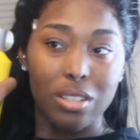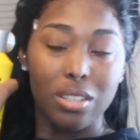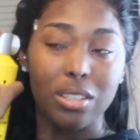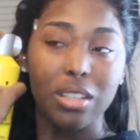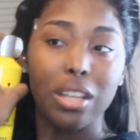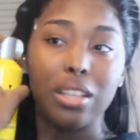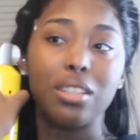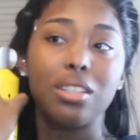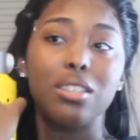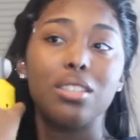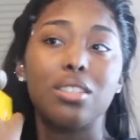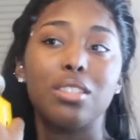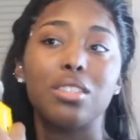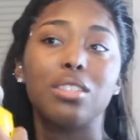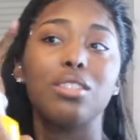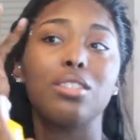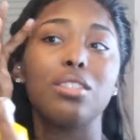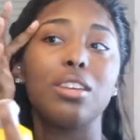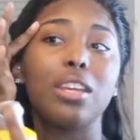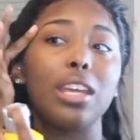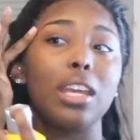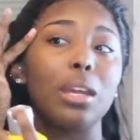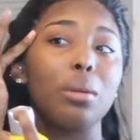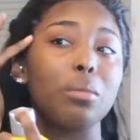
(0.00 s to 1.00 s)
just let this
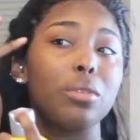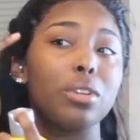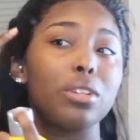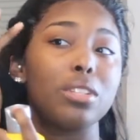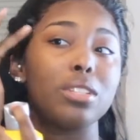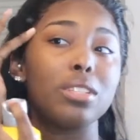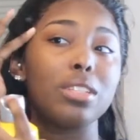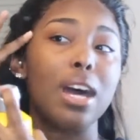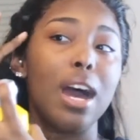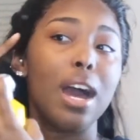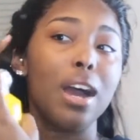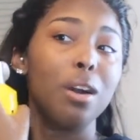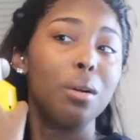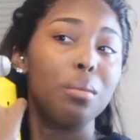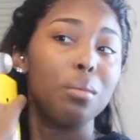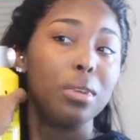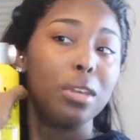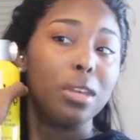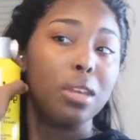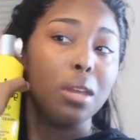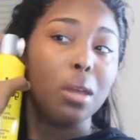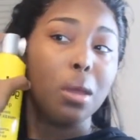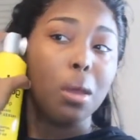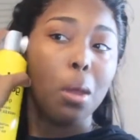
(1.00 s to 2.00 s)
camera just die on
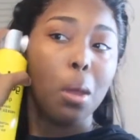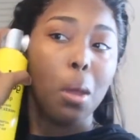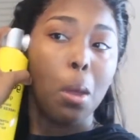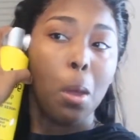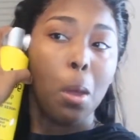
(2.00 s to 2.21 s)
me.